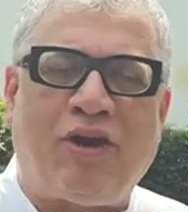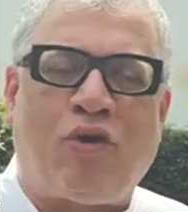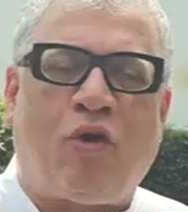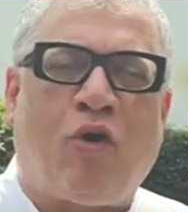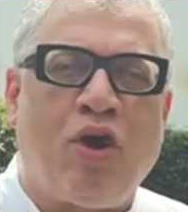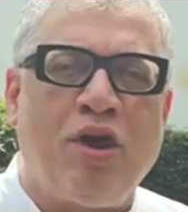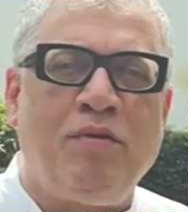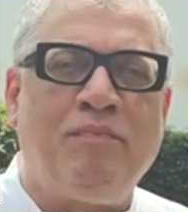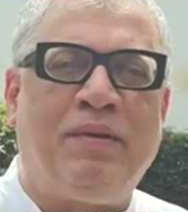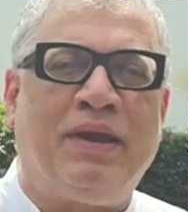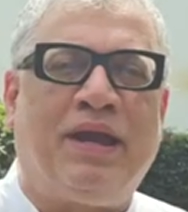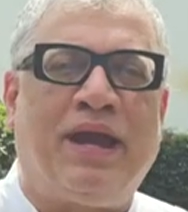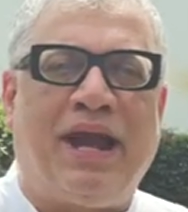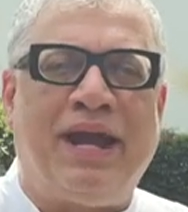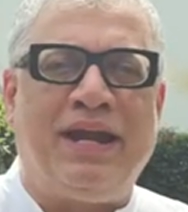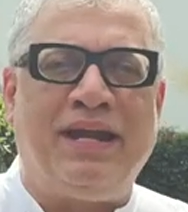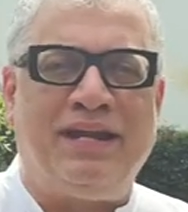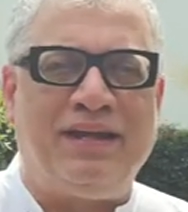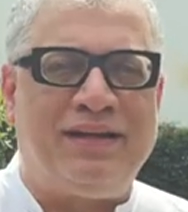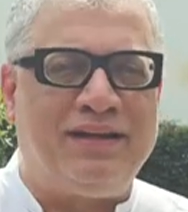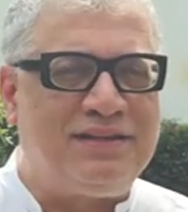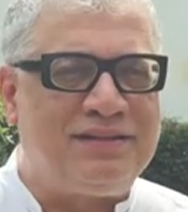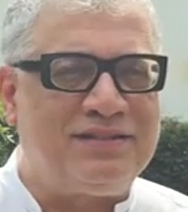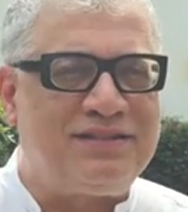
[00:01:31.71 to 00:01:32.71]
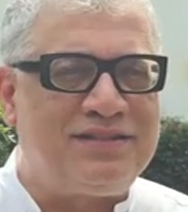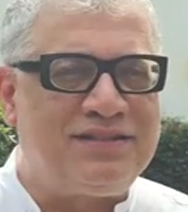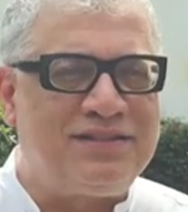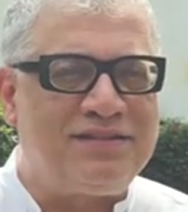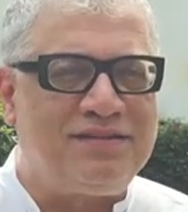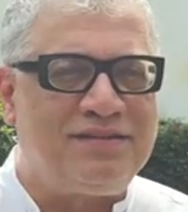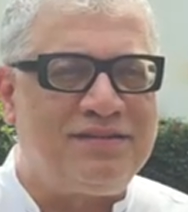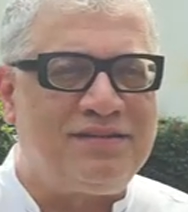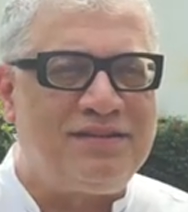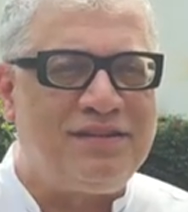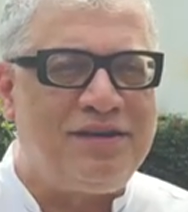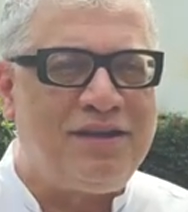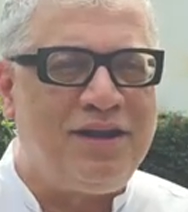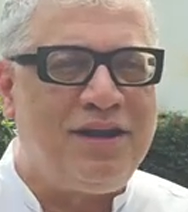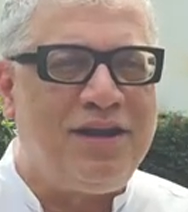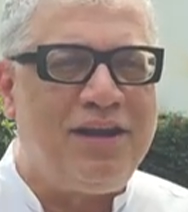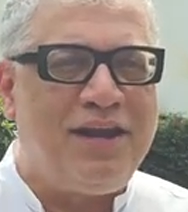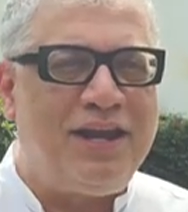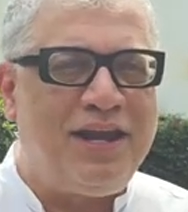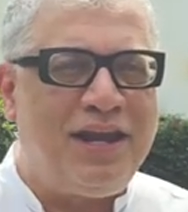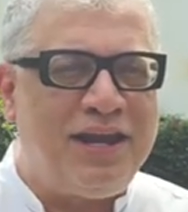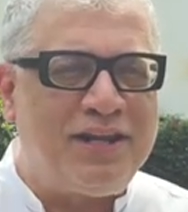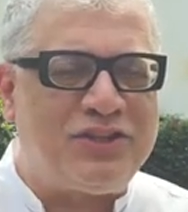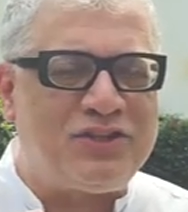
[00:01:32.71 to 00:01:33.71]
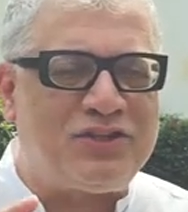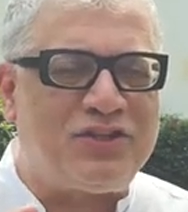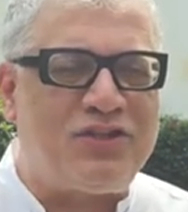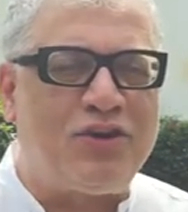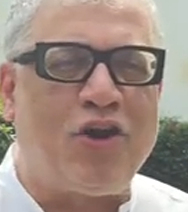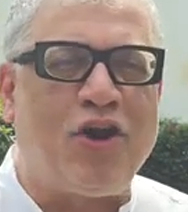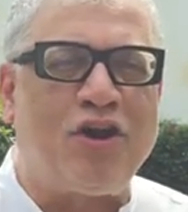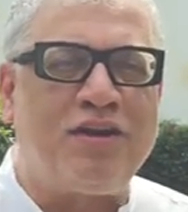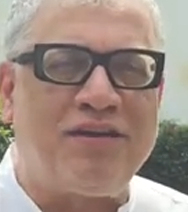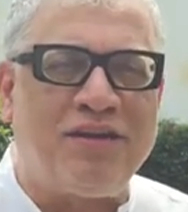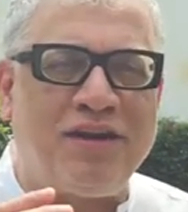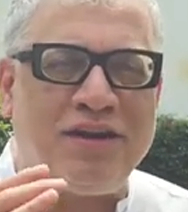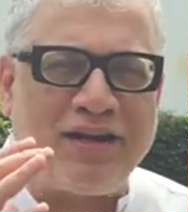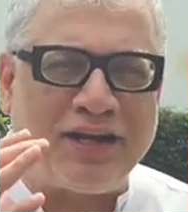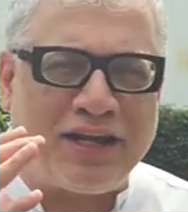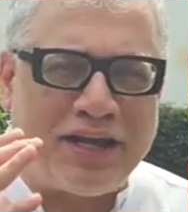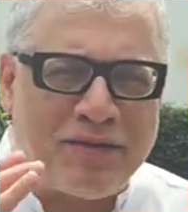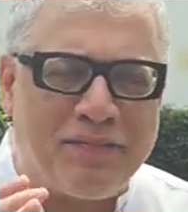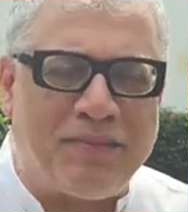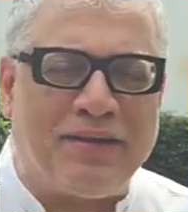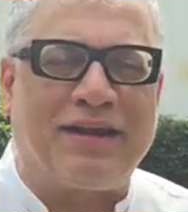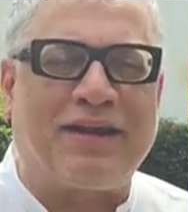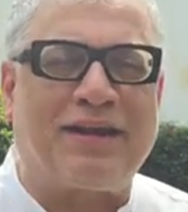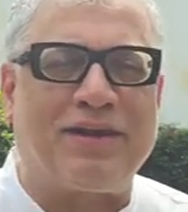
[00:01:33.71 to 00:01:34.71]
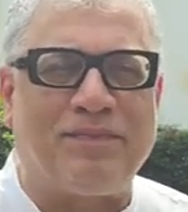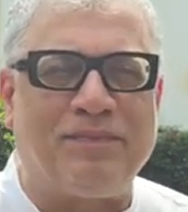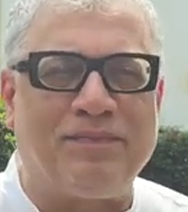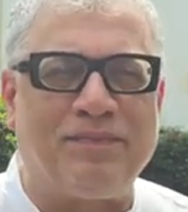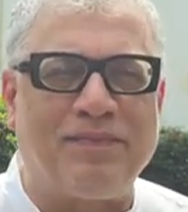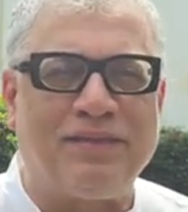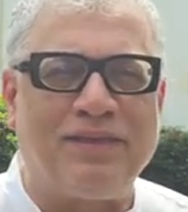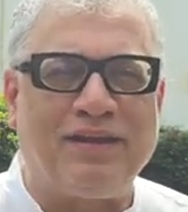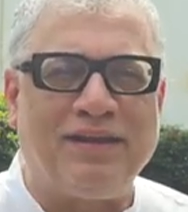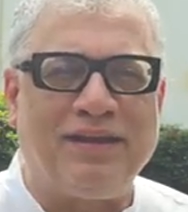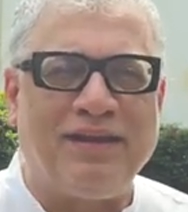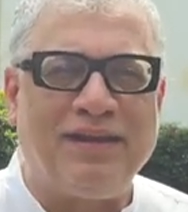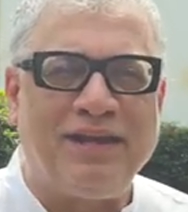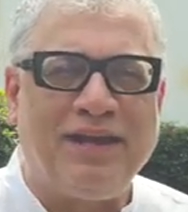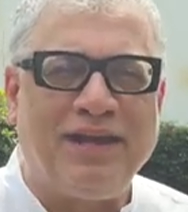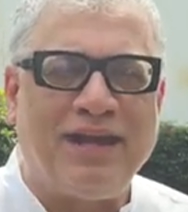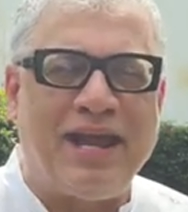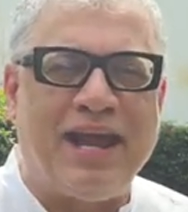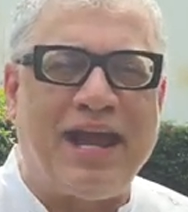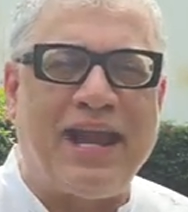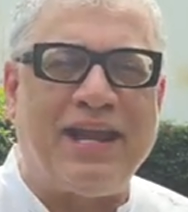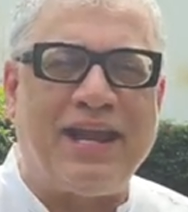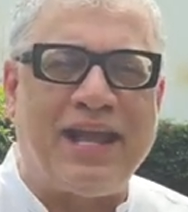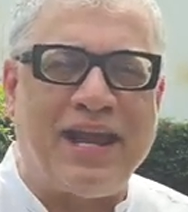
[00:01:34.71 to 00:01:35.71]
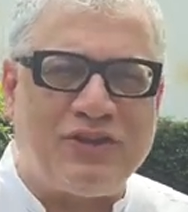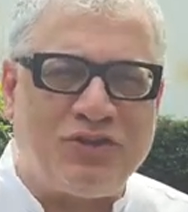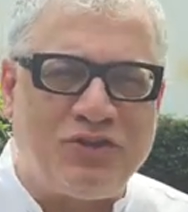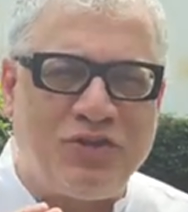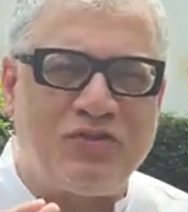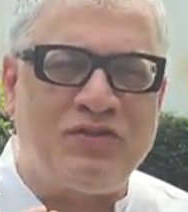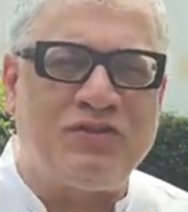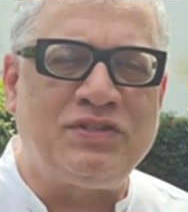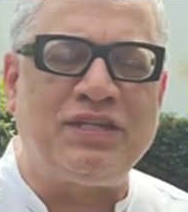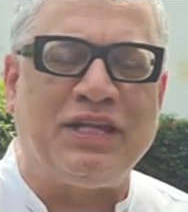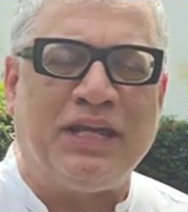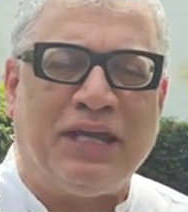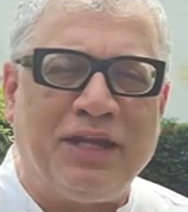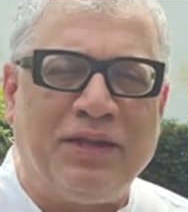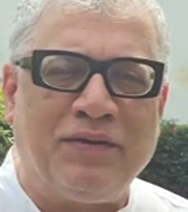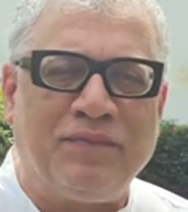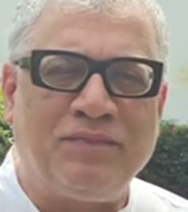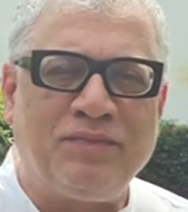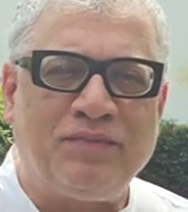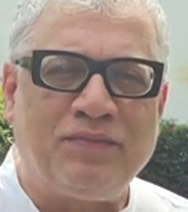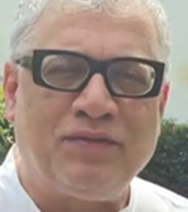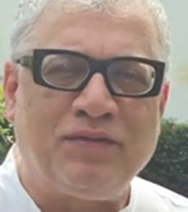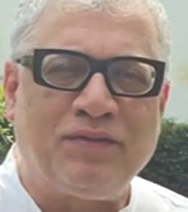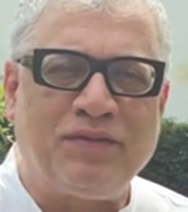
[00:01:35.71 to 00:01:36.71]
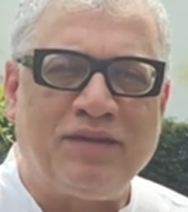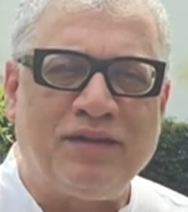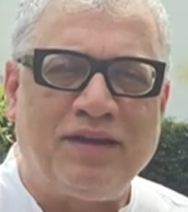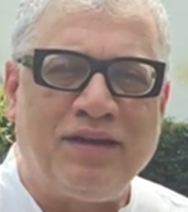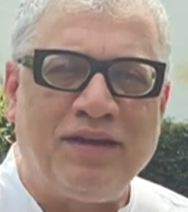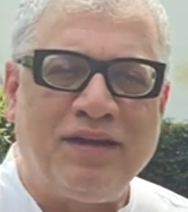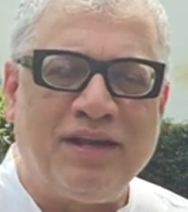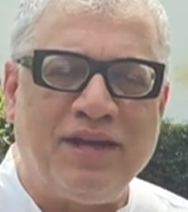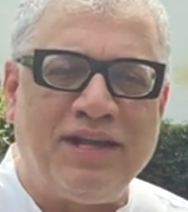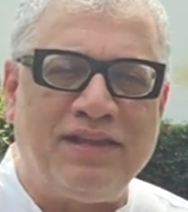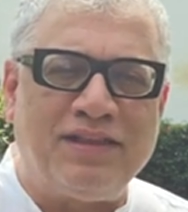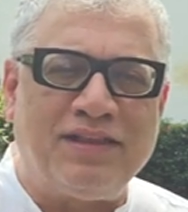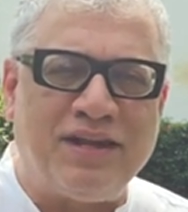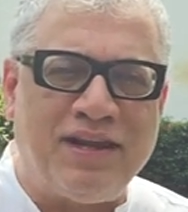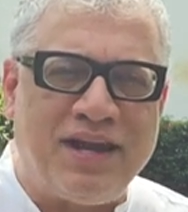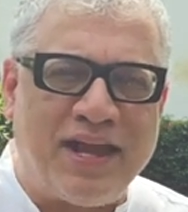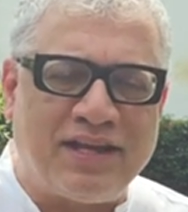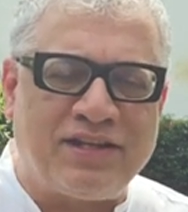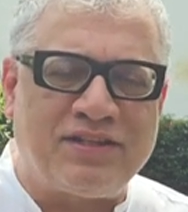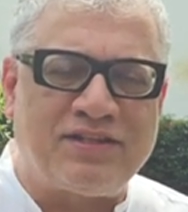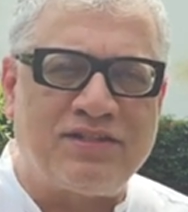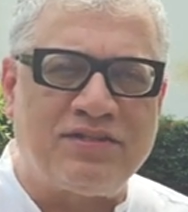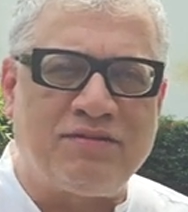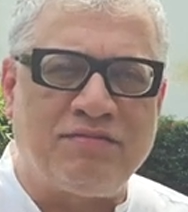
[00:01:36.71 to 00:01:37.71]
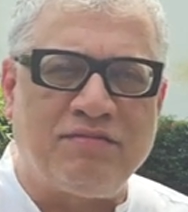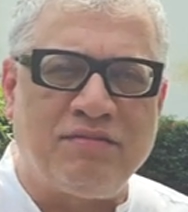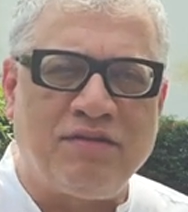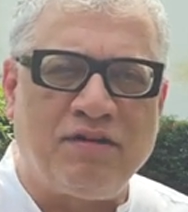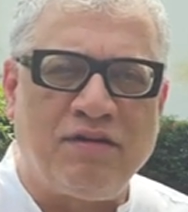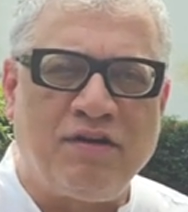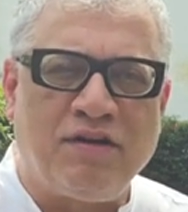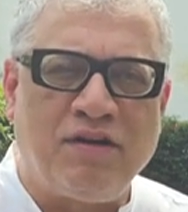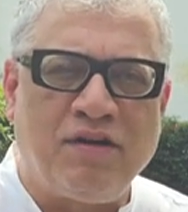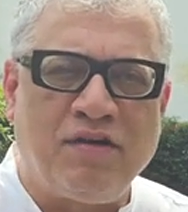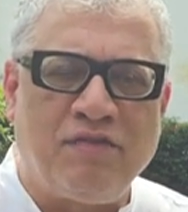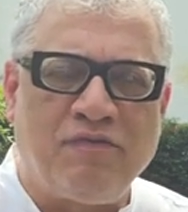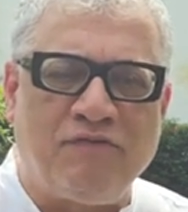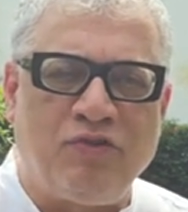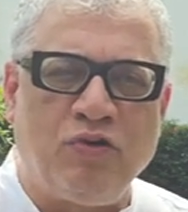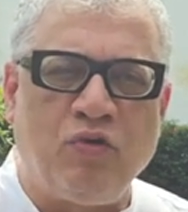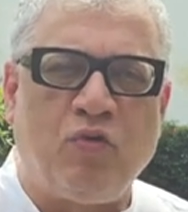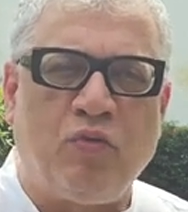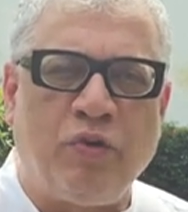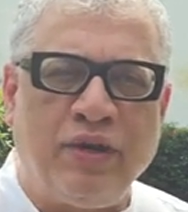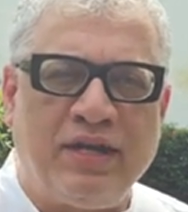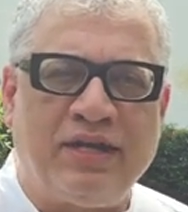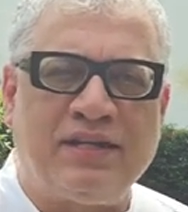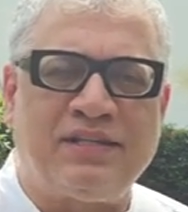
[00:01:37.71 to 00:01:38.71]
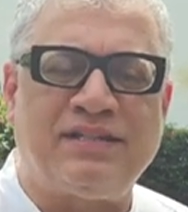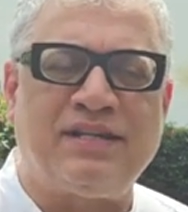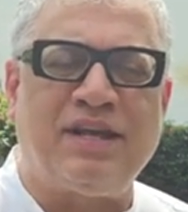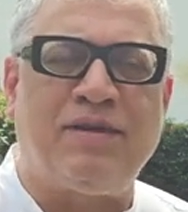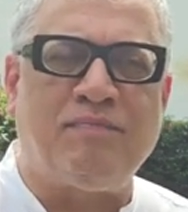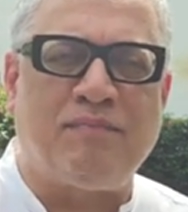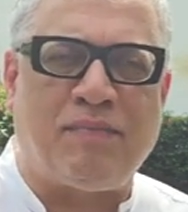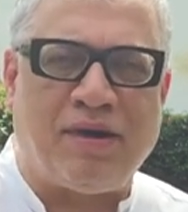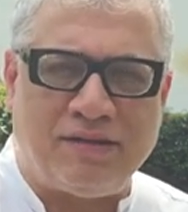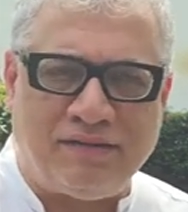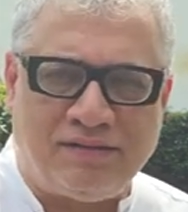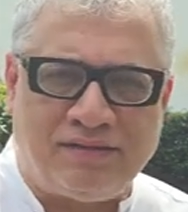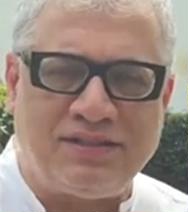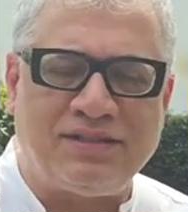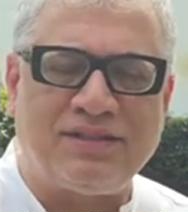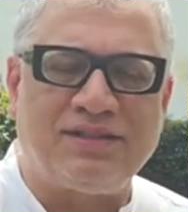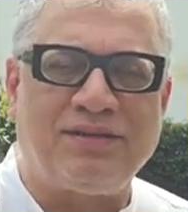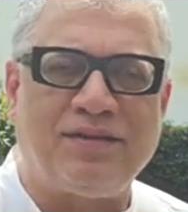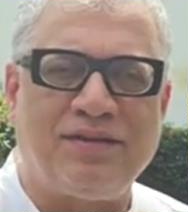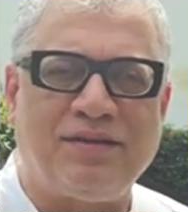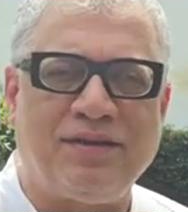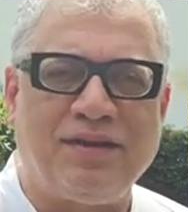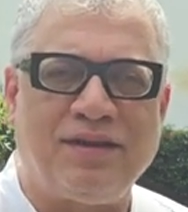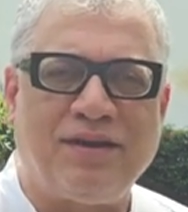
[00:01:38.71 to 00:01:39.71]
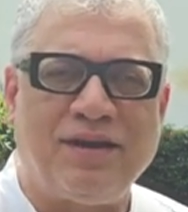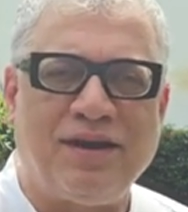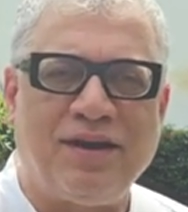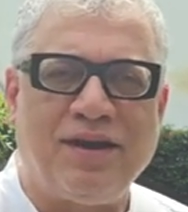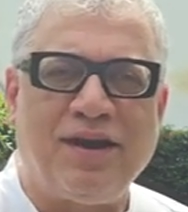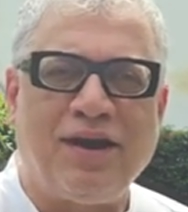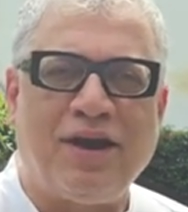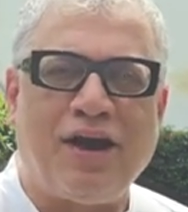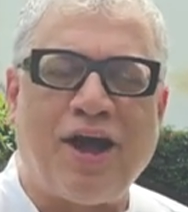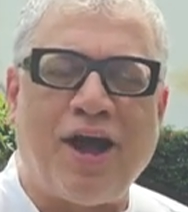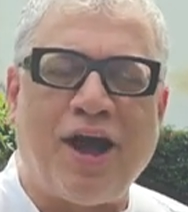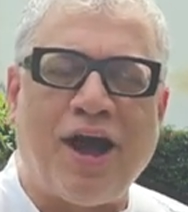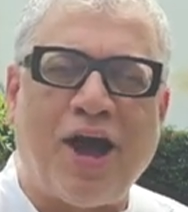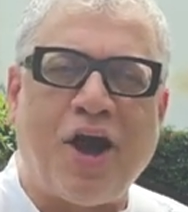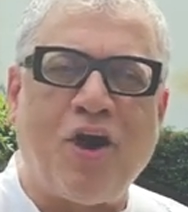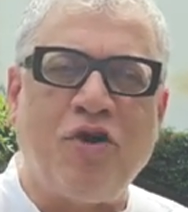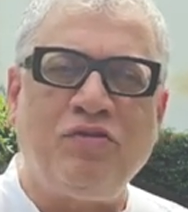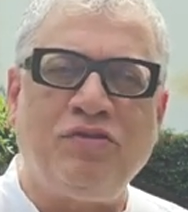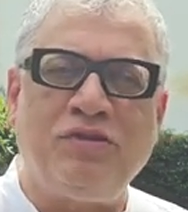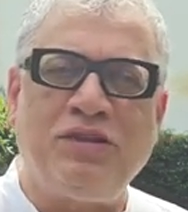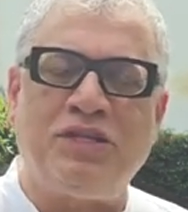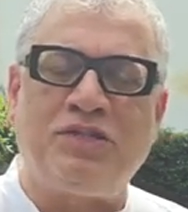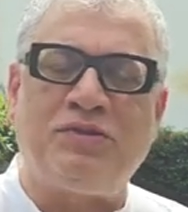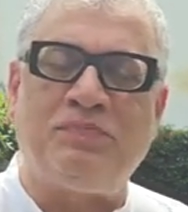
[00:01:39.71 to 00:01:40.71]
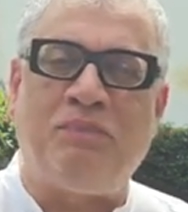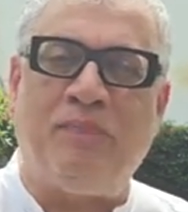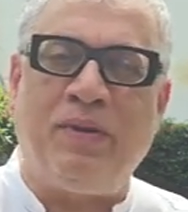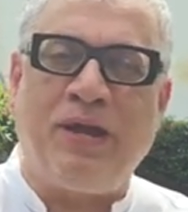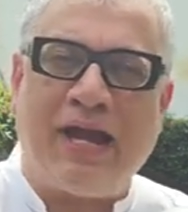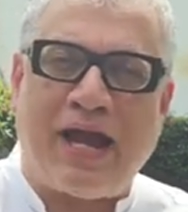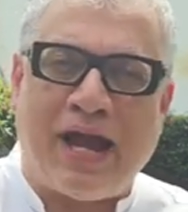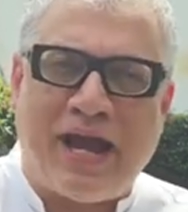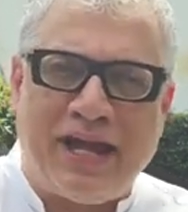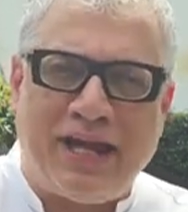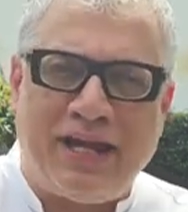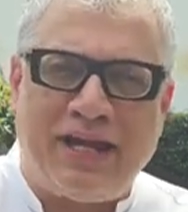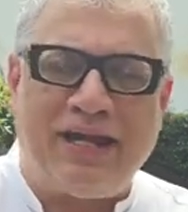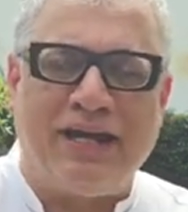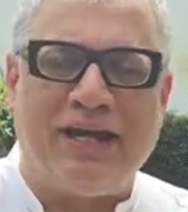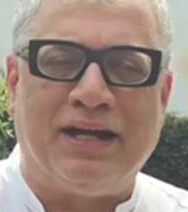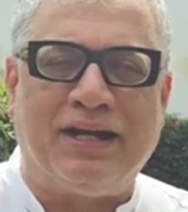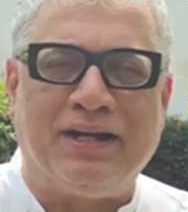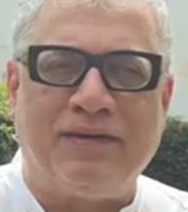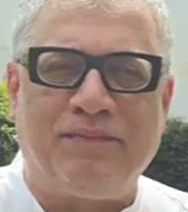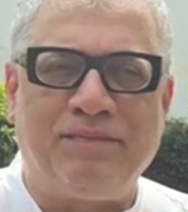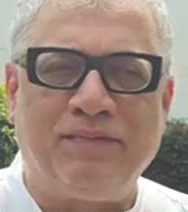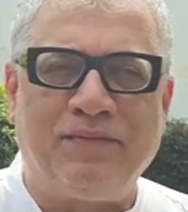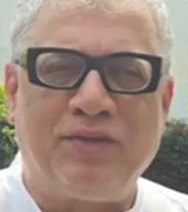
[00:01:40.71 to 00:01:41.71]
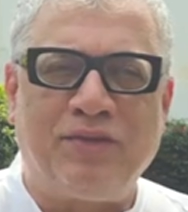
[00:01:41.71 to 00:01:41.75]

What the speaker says: all big ideas, it's not a gimmick. And as you see in the next few weeks and months, how this big idea